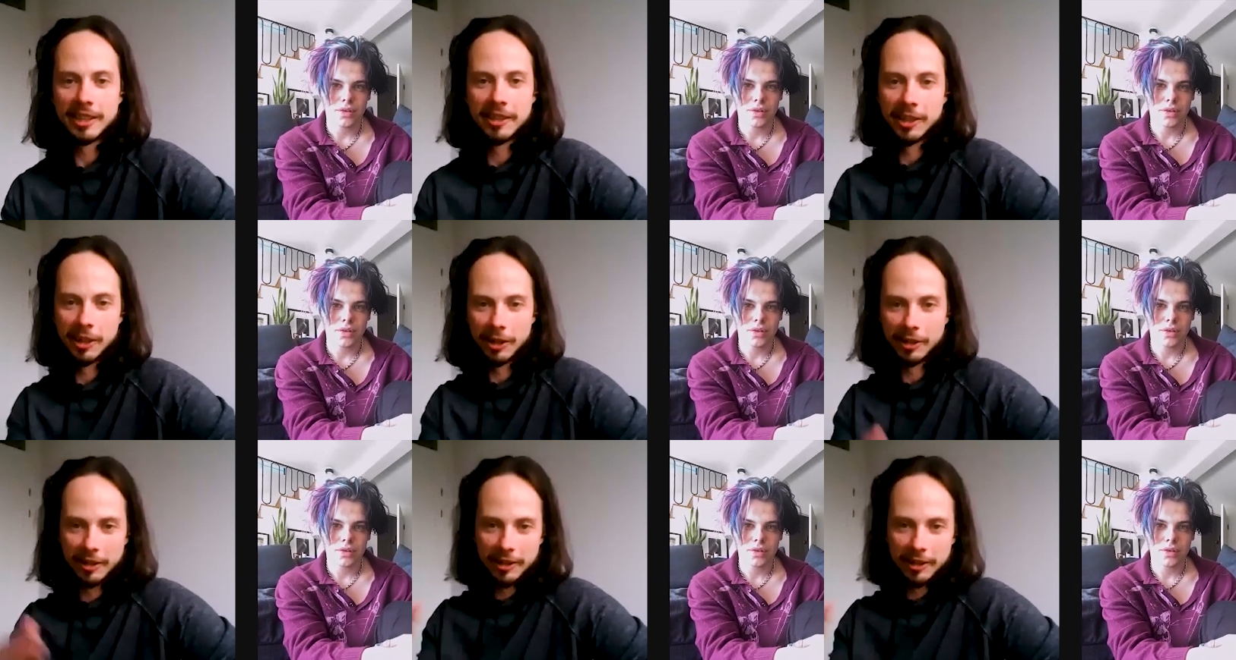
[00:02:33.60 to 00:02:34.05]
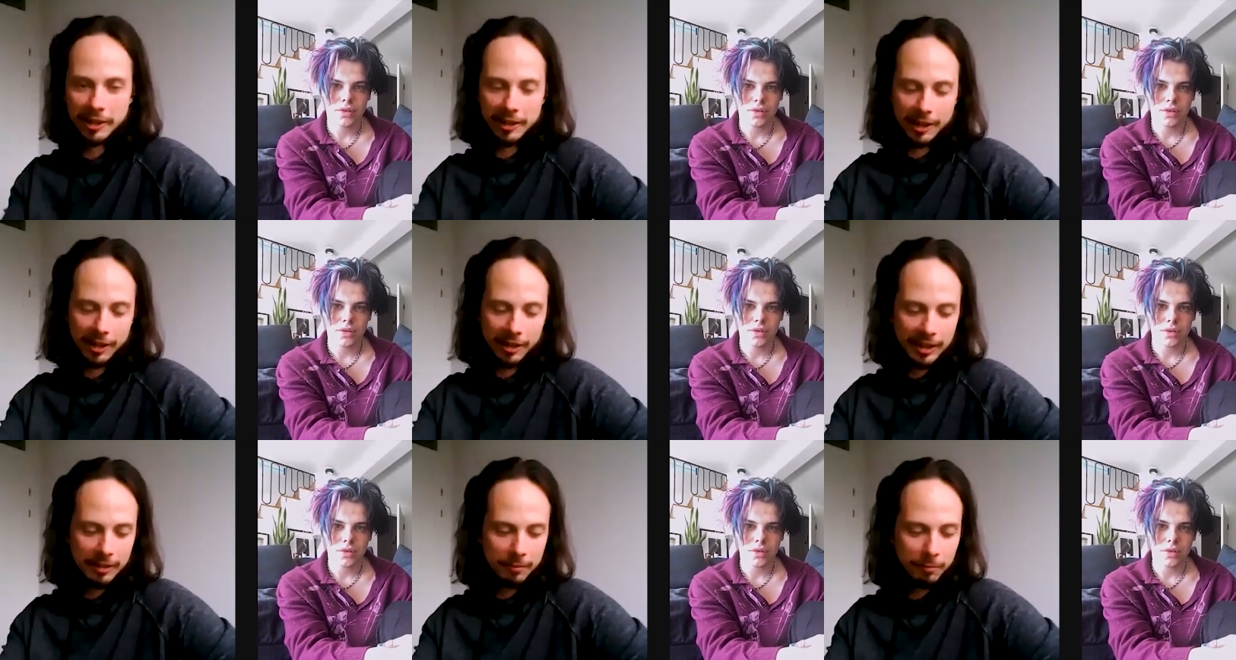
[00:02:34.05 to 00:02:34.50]
Speaker 1: know, you
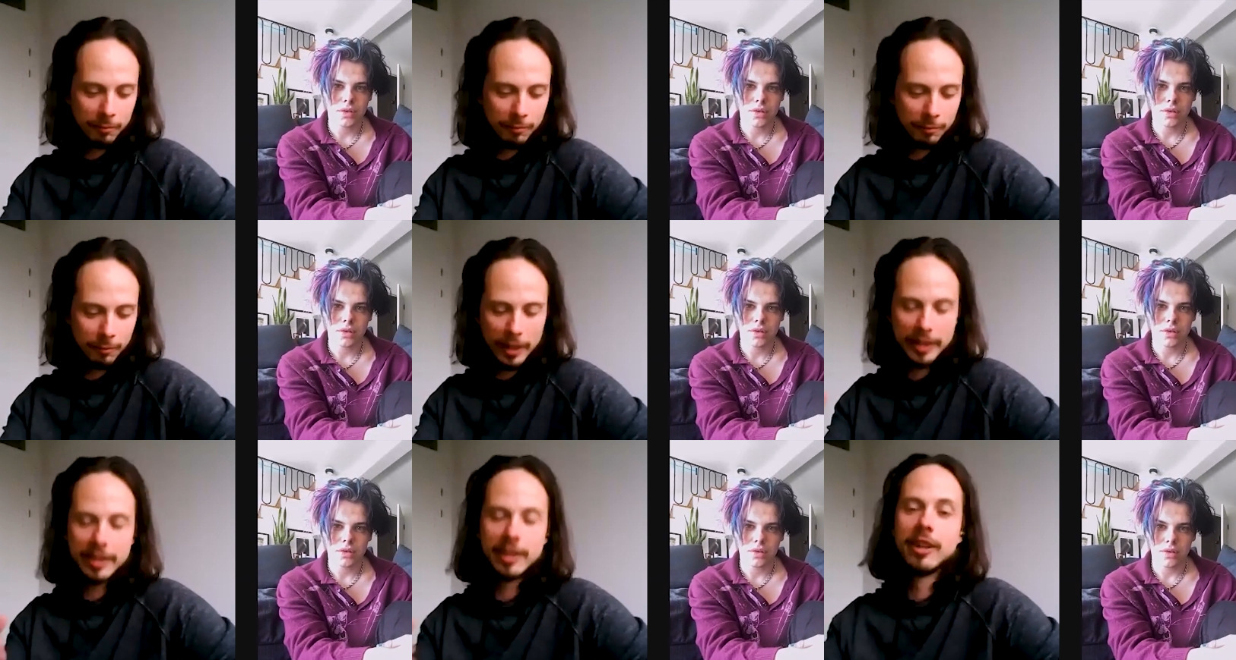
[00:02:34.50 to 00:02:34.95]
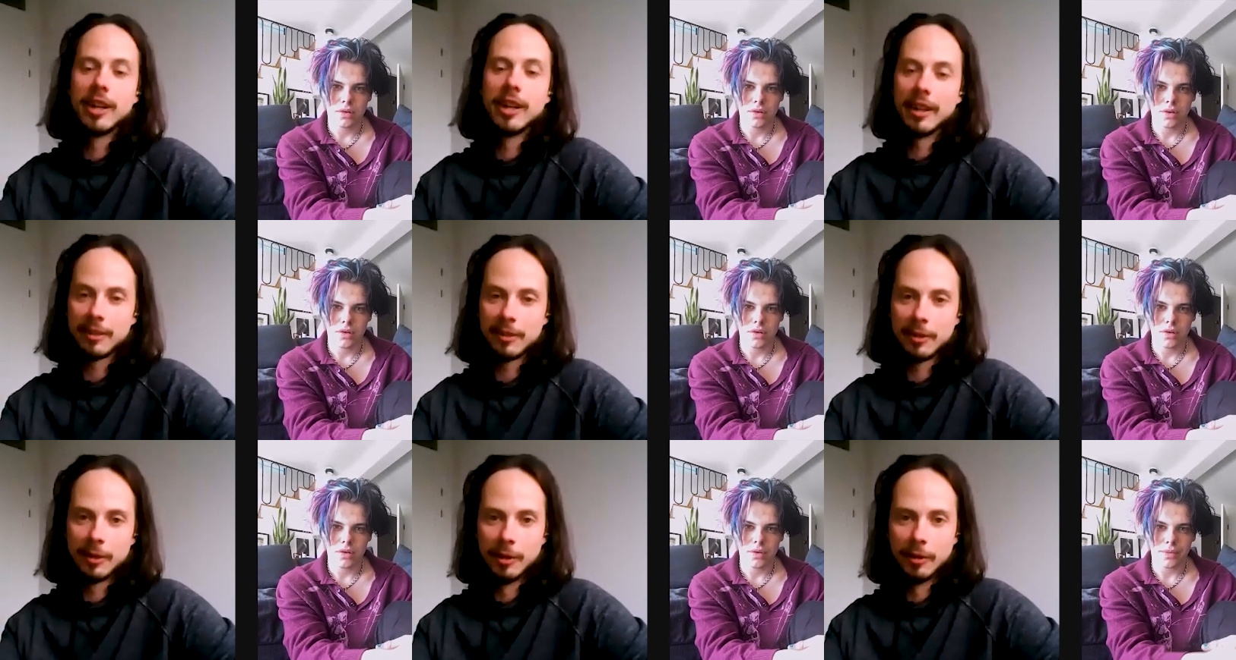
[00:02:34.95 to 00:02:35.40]
know that when you
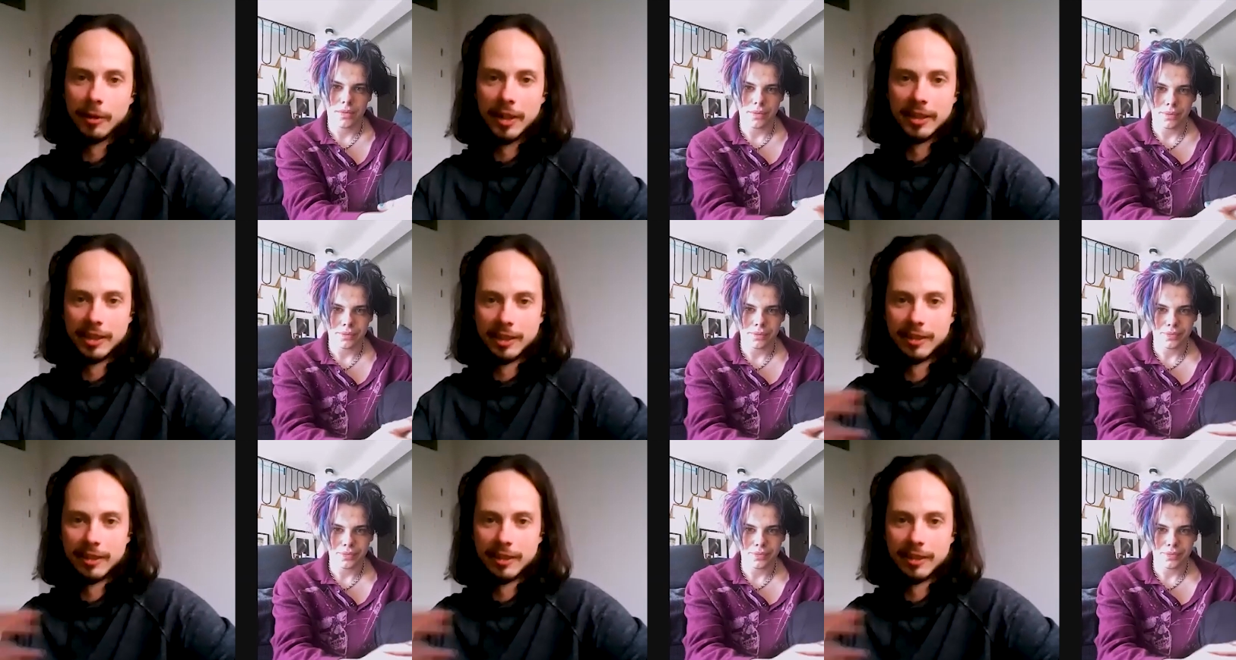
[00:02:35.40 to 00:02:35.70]
get through it,